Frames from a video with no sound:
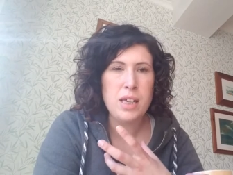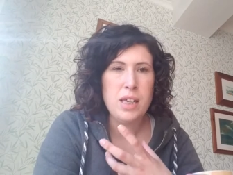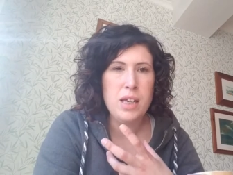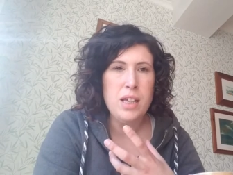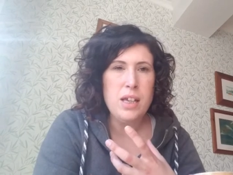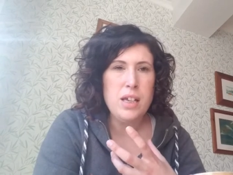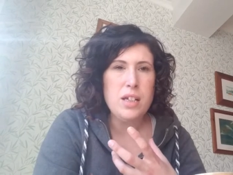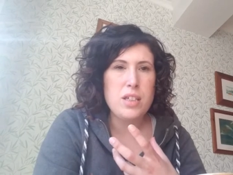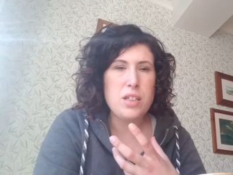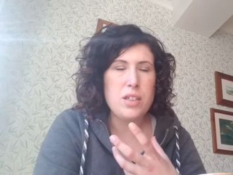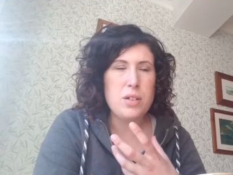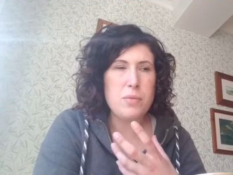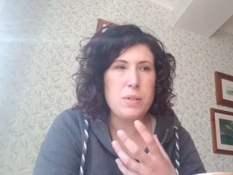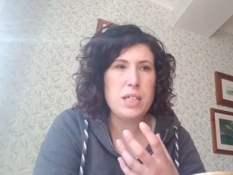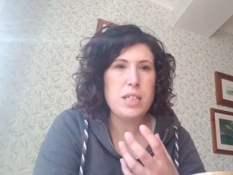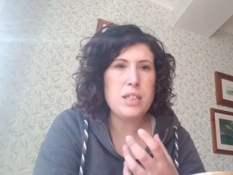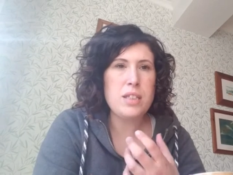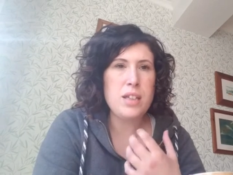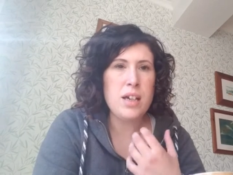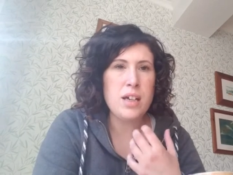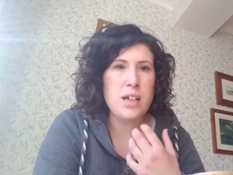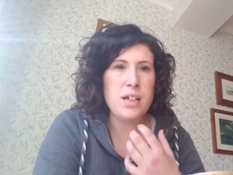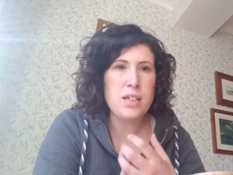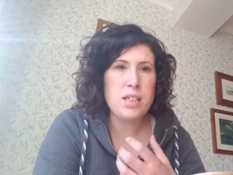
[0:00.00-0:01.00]
So it's
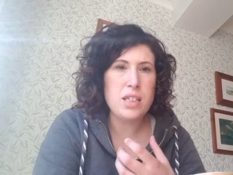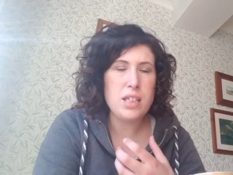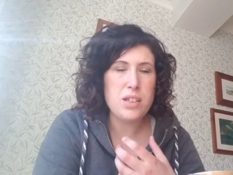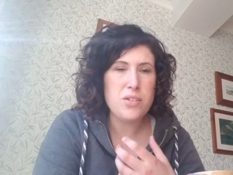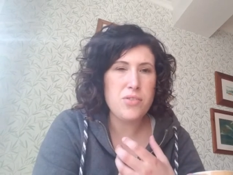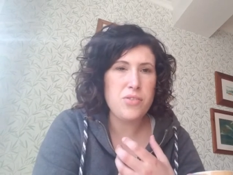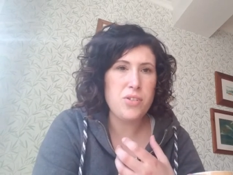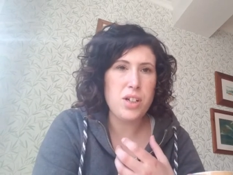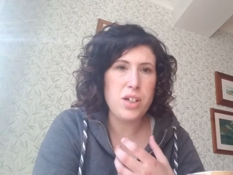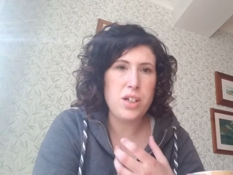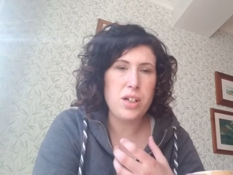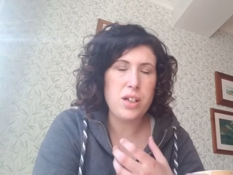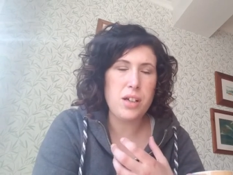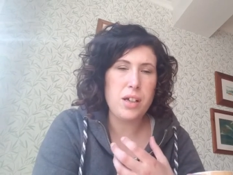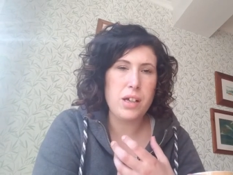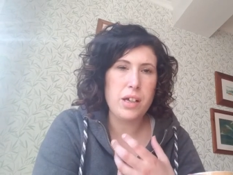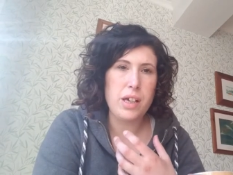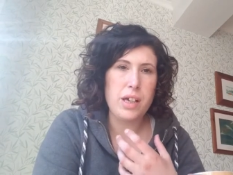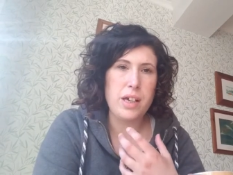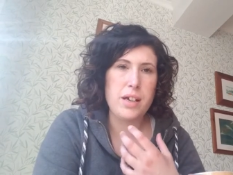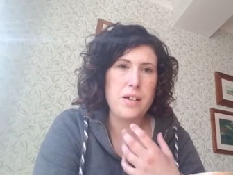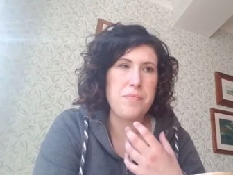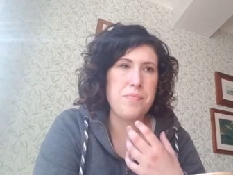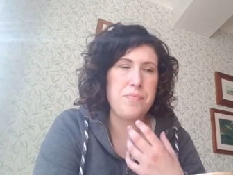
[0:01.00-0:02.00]
nice for
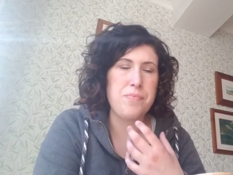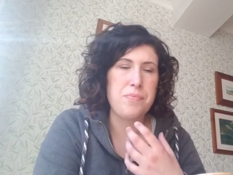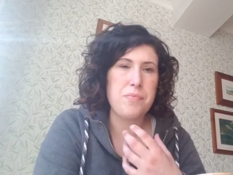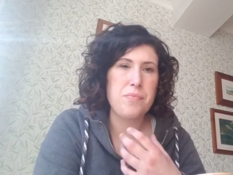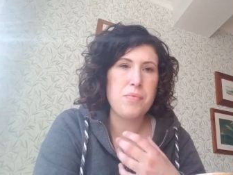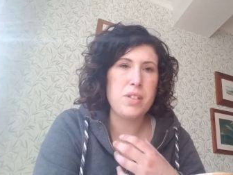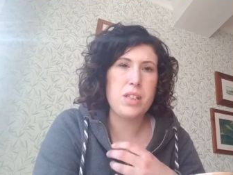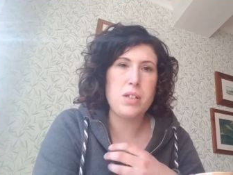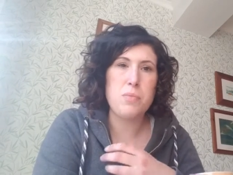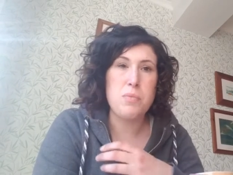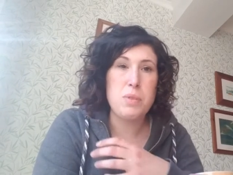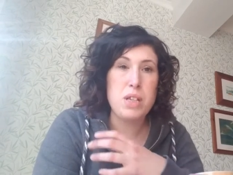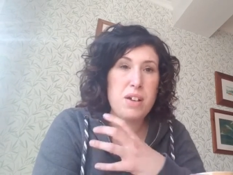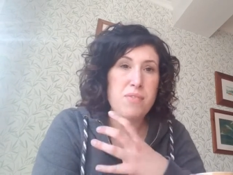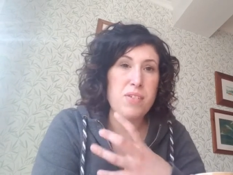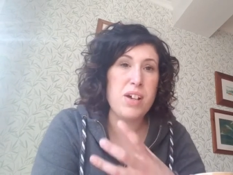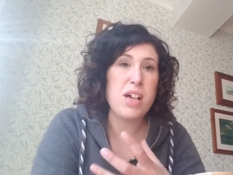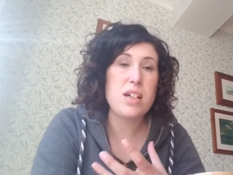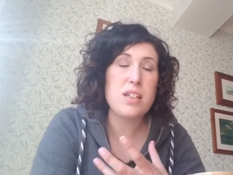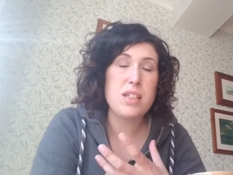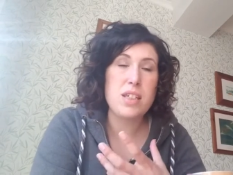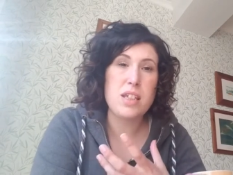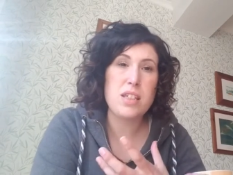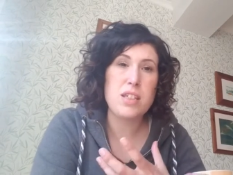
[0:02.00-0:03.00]
them to have
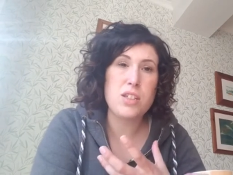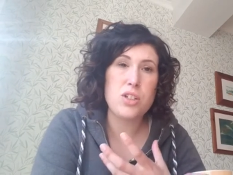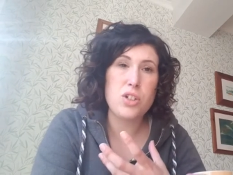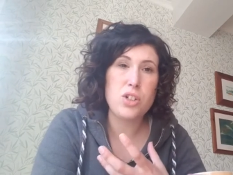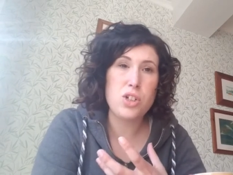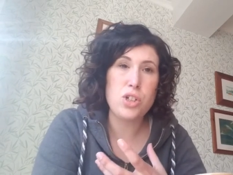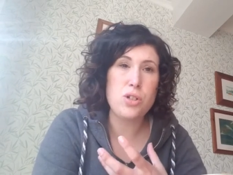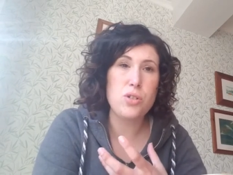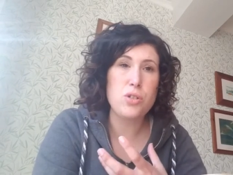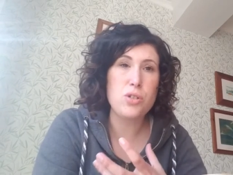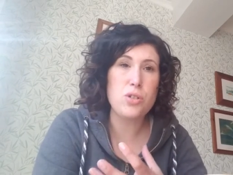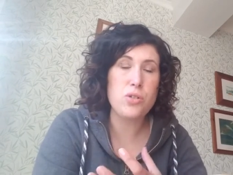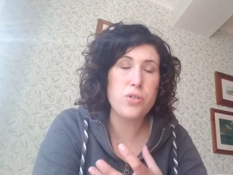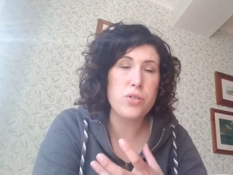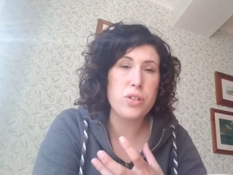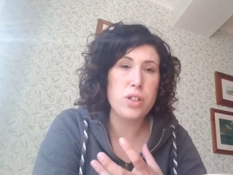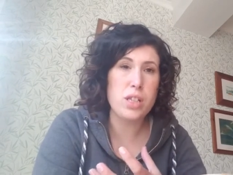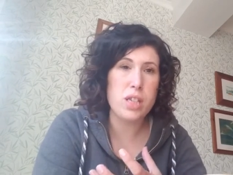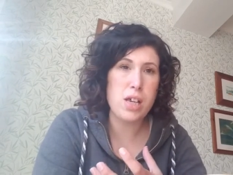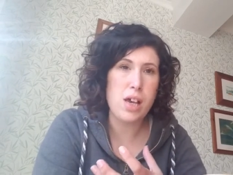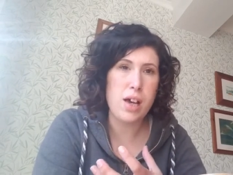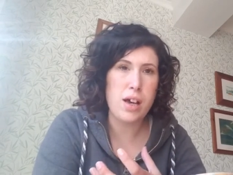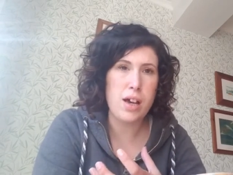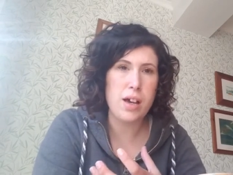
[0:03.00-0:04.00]
access to chews all the
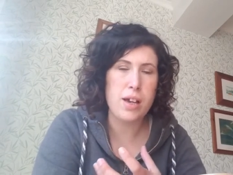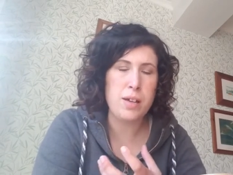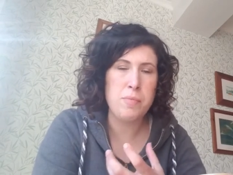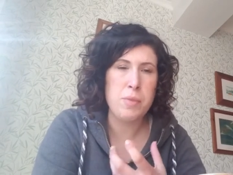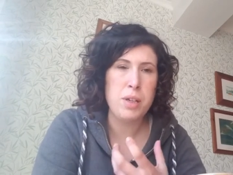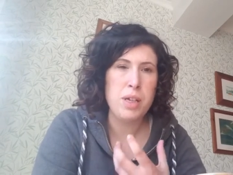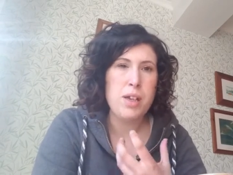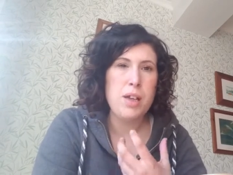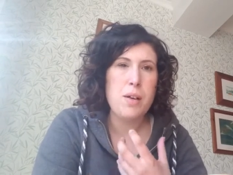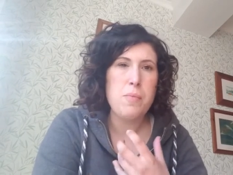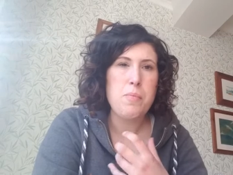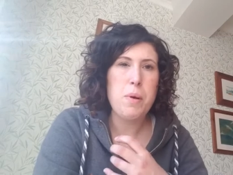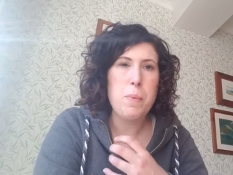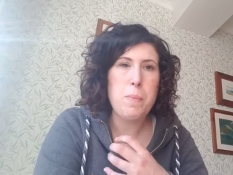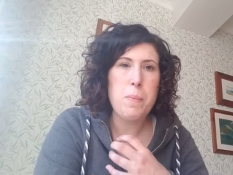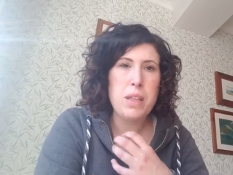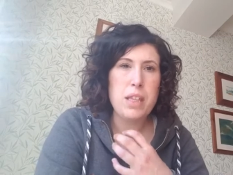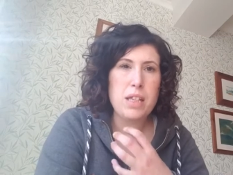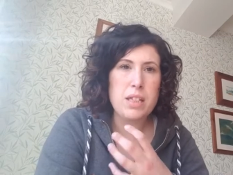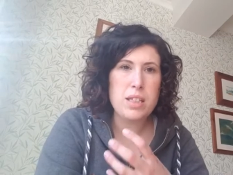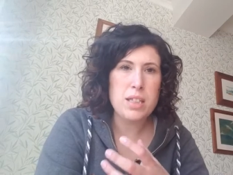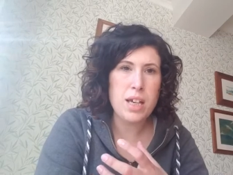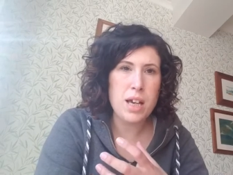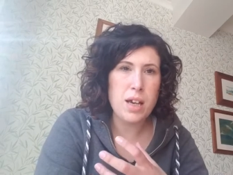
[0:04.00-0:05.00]
time. But by
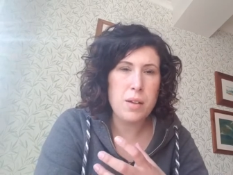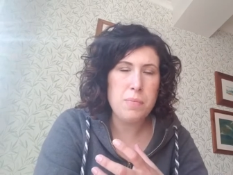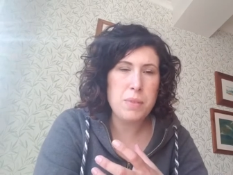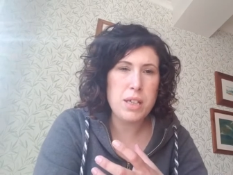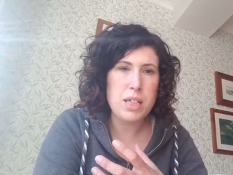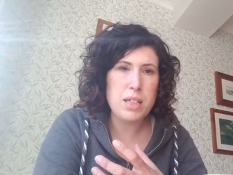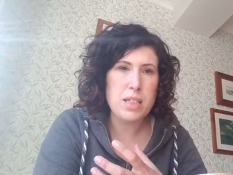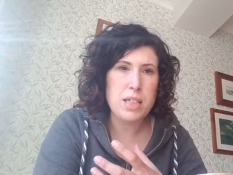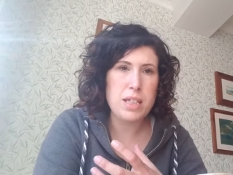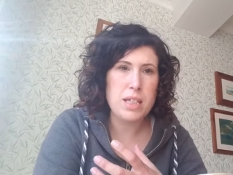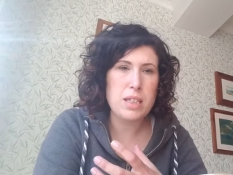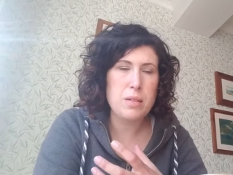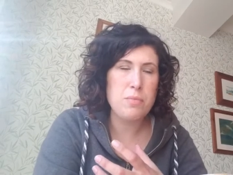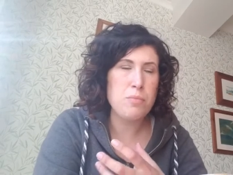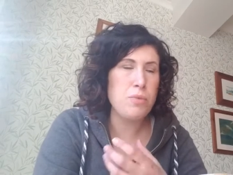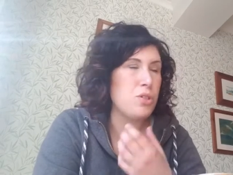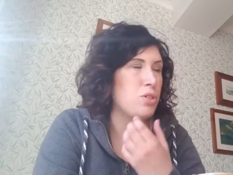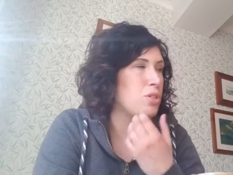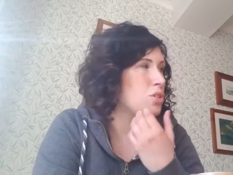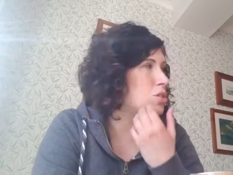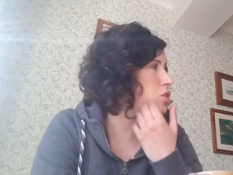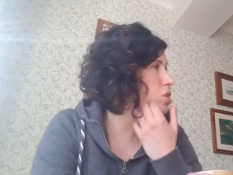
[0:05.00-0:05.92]
the time they're 6 months,